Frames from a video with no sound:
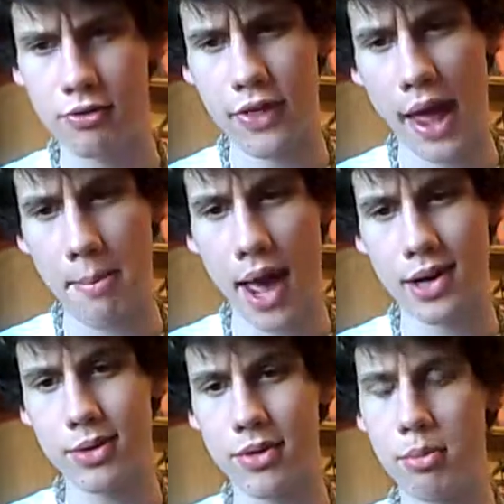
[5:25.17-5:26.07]
for that
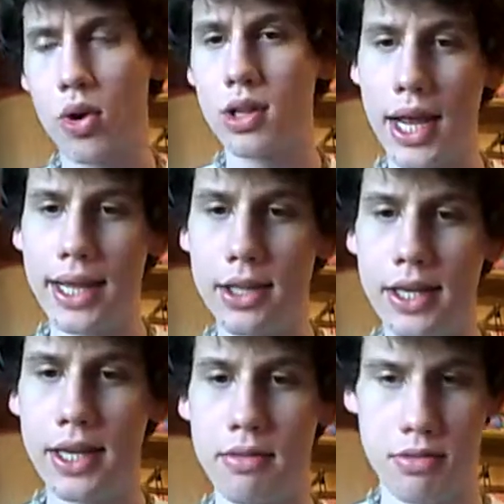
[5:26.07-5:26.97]
matter, the more
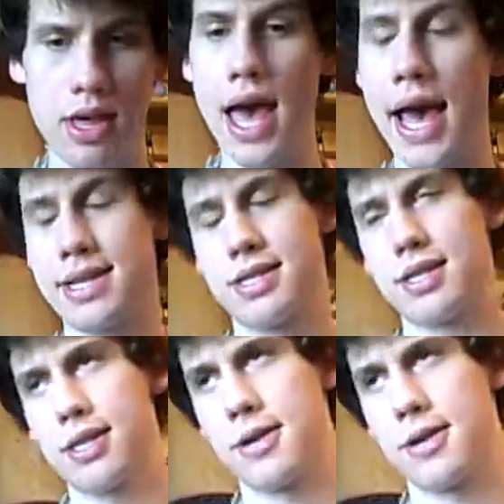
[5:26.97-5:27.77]
likely that